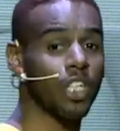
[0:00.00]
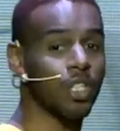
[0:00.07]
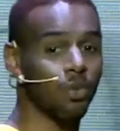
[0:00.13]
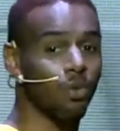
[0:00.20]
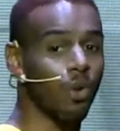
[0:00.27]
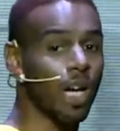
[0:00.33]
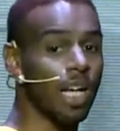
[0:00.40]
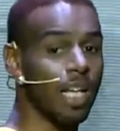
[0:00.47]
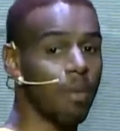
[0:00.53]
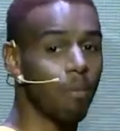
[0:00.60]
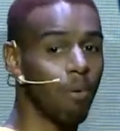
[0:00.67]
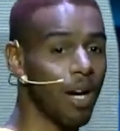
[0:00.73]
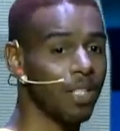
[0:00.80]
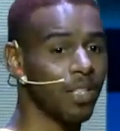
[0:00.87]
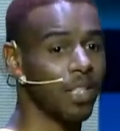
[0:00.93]
which is really
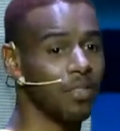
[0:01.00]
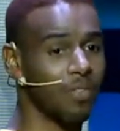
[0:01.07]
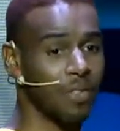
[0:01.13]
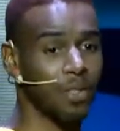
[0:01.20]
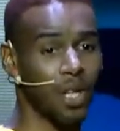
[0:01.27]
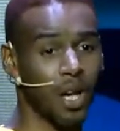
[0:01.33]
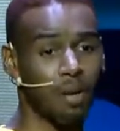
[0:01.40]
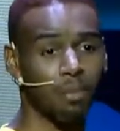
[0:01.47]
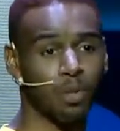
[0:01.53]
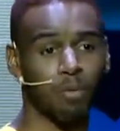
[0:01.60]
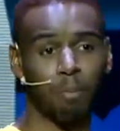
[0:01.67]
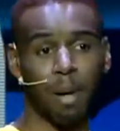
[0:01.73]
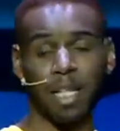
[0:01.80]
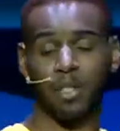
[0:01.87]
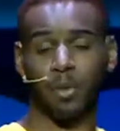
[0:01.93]
impressive in
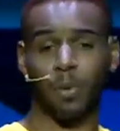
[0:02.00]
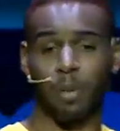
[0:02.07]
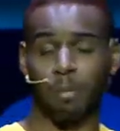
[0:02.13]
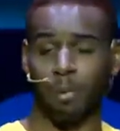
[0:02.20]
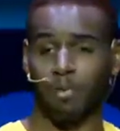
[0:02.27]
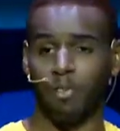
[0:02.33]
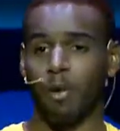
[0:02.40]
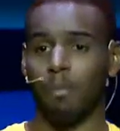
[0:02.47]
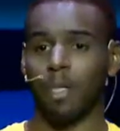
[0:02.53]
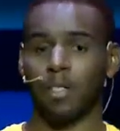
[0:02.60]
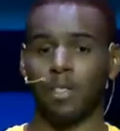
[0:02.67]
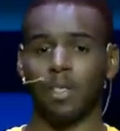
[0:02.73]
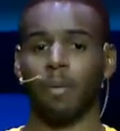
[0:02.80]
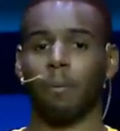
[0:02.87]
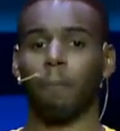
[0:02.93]
terms of battery
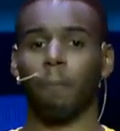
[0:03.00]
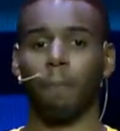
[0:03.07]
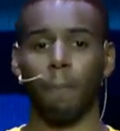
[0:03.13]
performance.